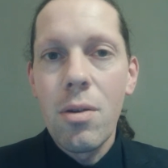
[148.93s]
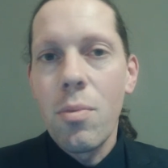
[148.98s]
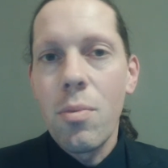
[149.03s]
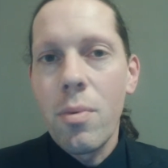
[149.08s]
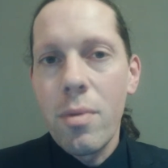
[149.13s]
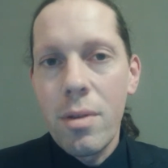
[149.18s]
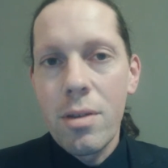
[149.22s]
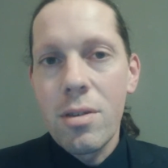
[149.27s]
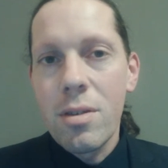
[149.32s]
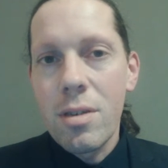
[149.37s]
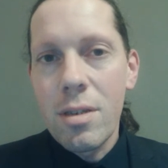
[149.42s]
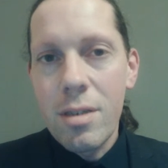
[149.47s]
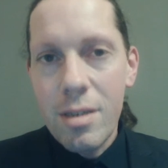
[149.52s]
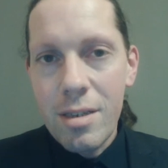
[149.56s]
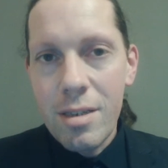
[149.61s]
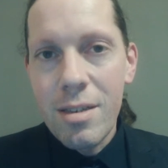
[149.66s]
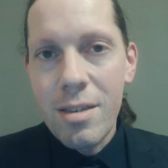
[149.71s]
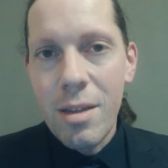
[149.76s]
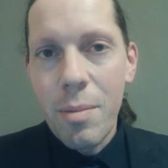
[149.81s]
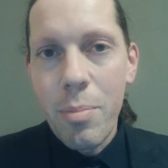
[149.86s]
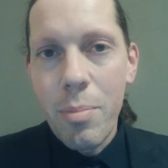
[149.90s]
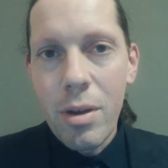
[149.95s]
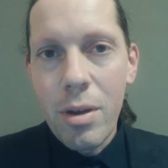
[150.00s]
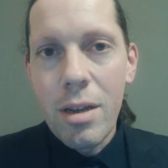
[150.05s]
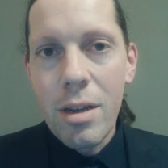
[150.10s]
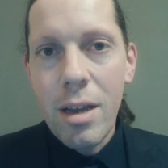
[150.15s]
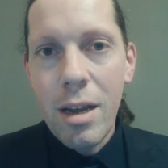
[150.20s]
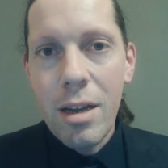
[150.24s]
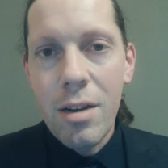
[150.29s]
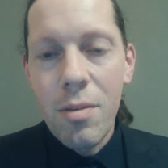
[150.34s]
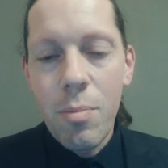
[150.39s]
this is the big
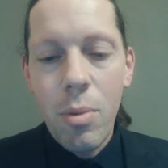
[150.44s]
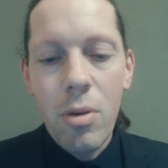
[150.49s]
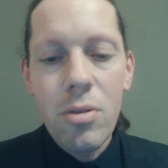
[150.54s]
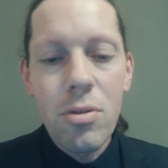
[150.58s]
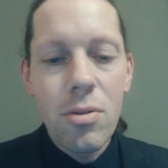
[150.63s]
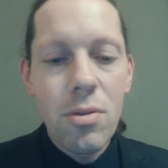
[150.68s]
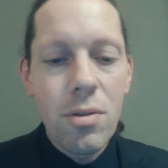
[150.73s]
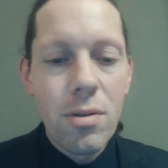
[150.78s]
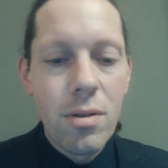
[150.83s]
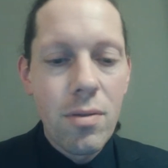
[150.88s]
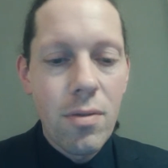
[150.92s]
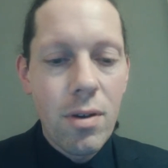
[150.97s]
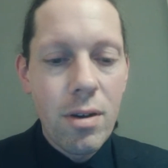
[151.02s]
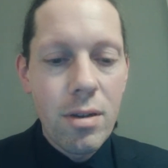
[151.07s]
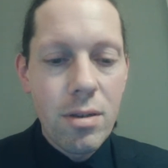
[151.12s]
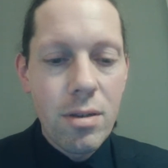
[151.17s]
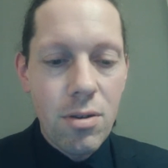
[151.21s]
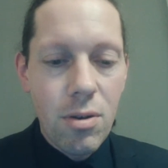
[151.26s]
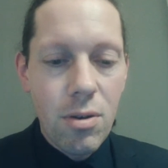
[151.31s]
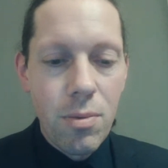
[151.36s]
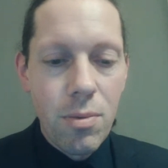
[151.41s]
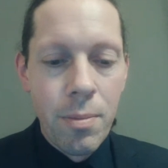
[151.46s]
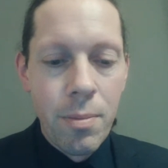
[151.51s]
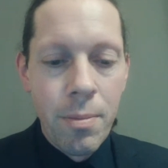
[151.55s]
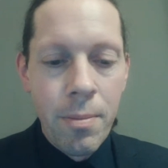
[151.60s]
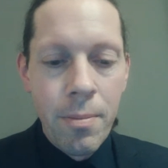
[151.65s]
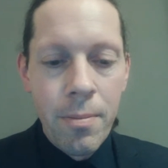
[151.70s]
kind of puzzle, right? So,